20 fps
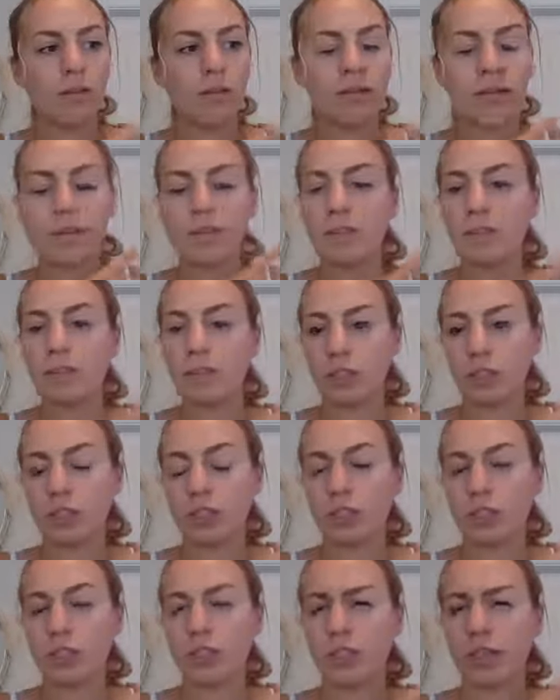Again, those are
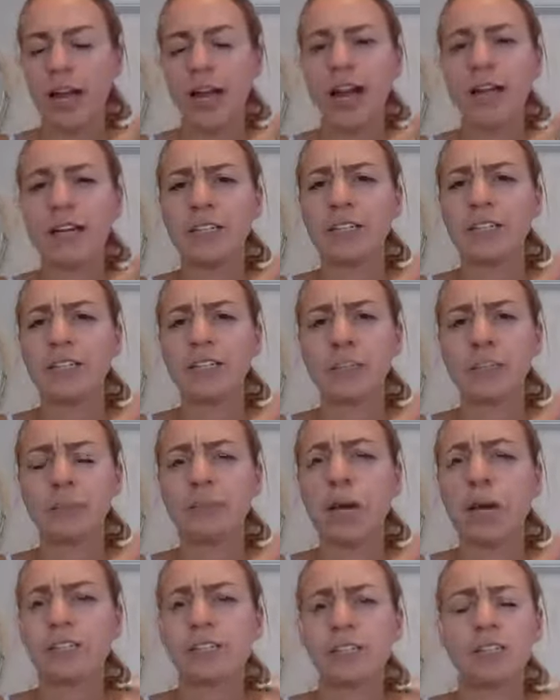sugars that are added in during
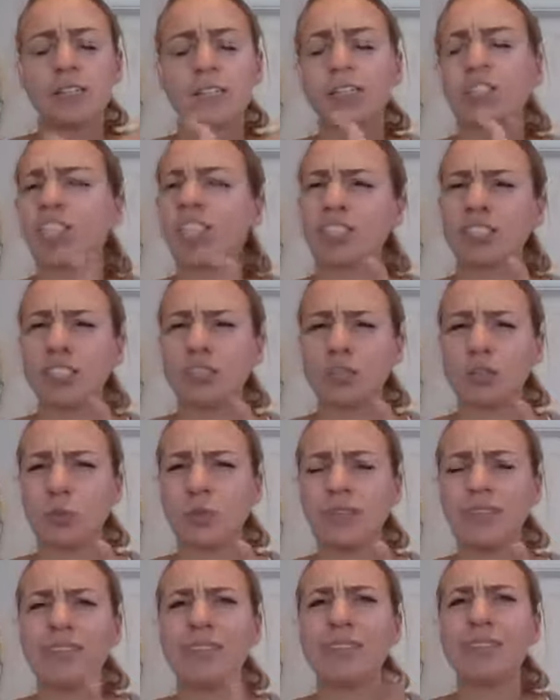processing just to
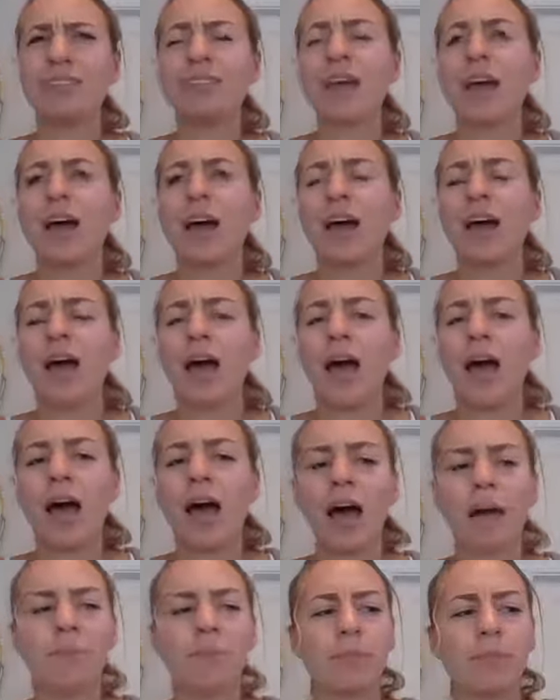sweeten
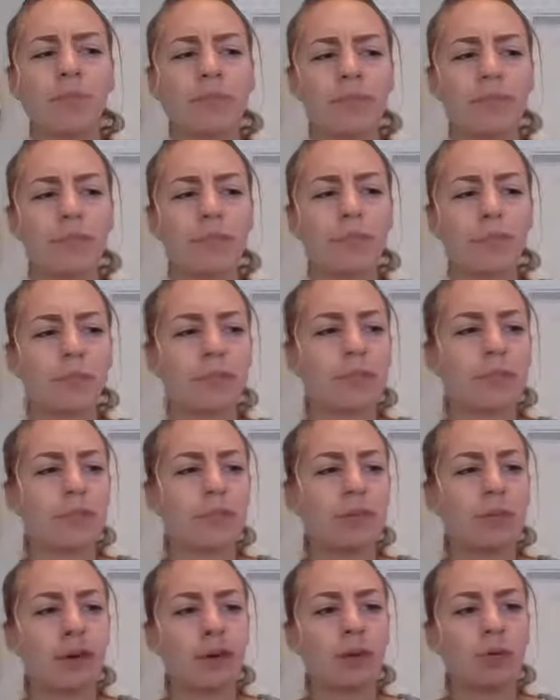the food
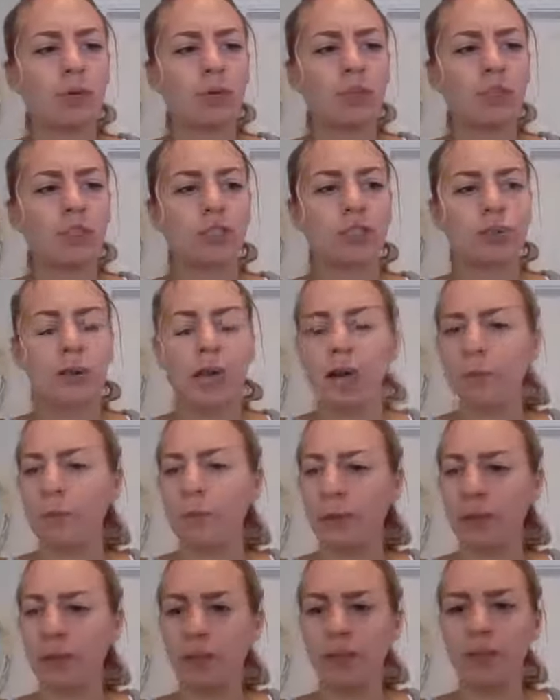or to
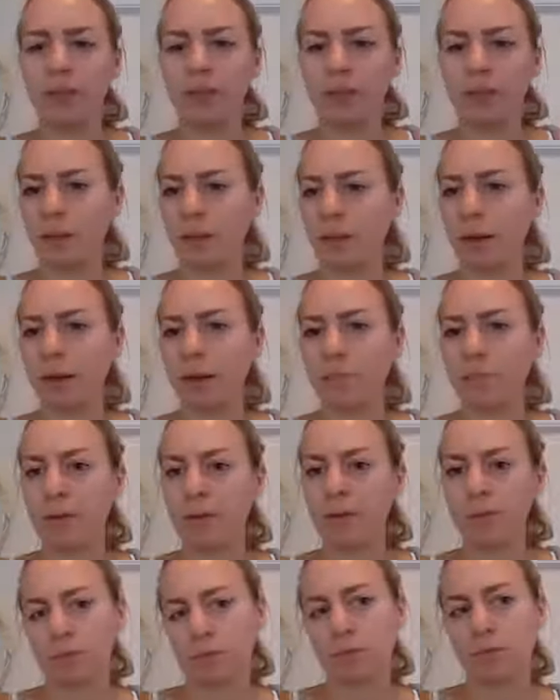help with, you know, a
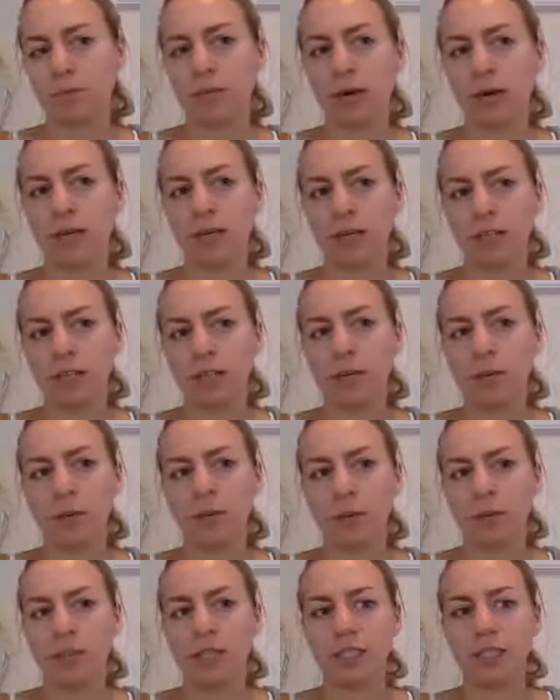baked product,
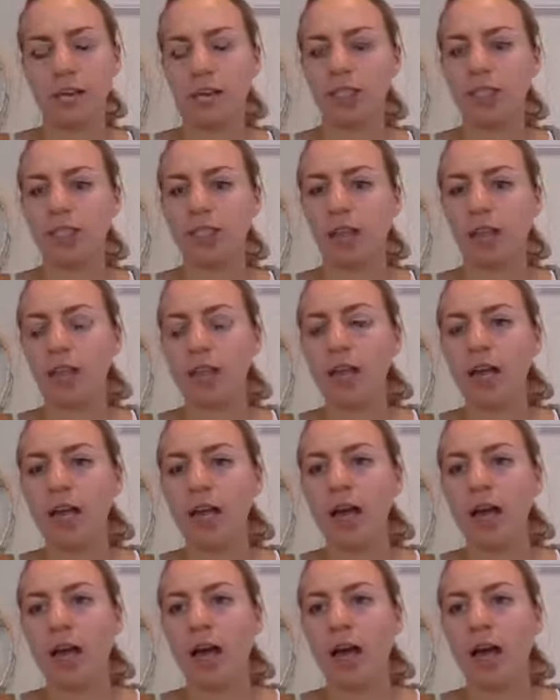helping with the texture.